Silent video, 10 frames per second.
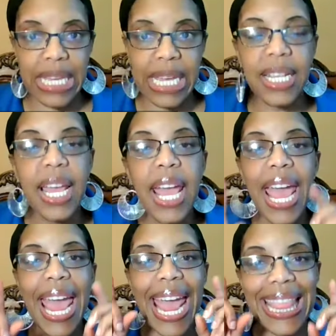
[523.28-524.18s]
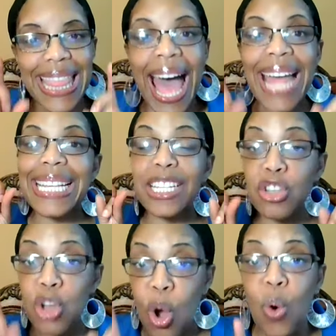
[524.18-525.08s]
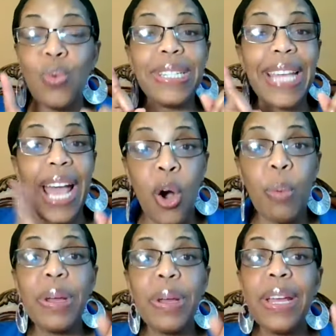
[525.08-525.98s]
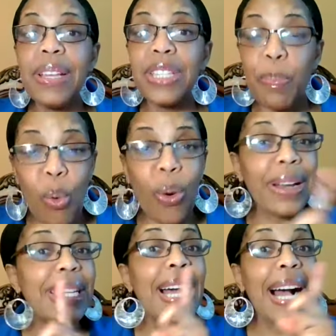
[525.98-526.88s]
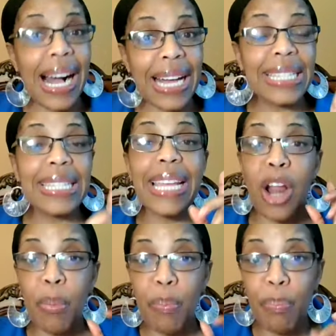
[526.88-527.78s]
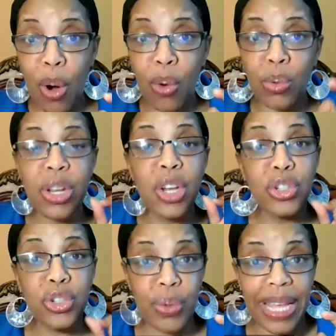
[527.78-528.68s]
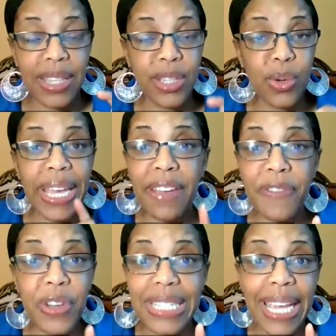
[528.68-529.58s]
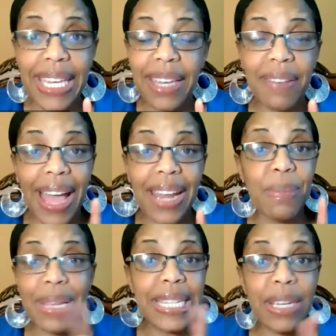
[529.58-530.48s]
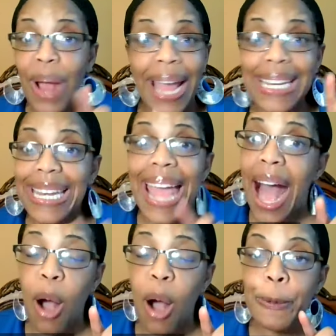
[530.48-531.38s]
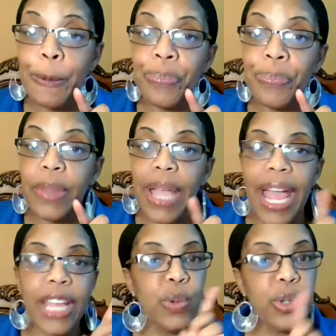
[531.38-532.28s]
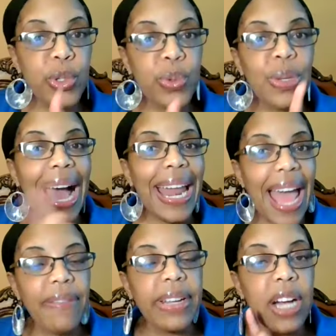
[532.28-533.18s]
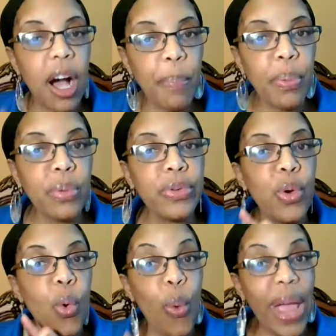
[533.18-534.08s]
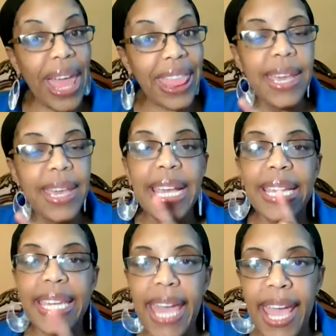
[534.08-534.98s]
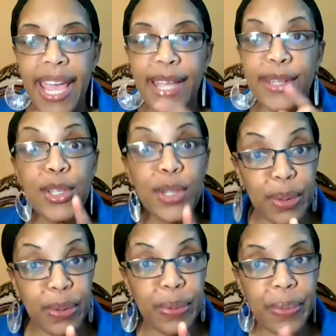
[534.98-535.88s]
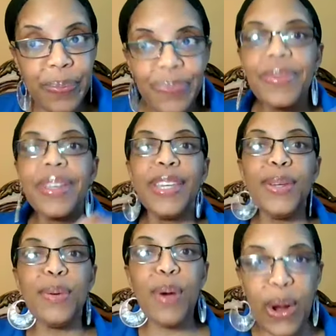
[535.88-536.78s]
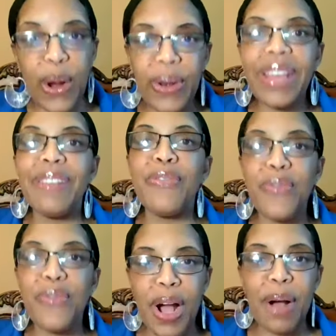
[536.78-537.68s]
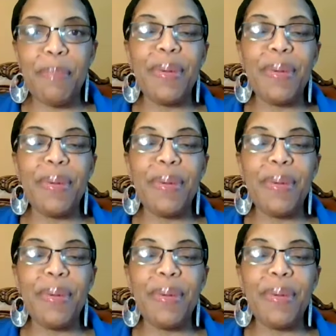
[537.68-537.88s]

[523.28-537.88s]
And that is known to help support us in our bone strength. So if you're taking vitamin D right now and you do not have it coupled with K2, you heard it from me.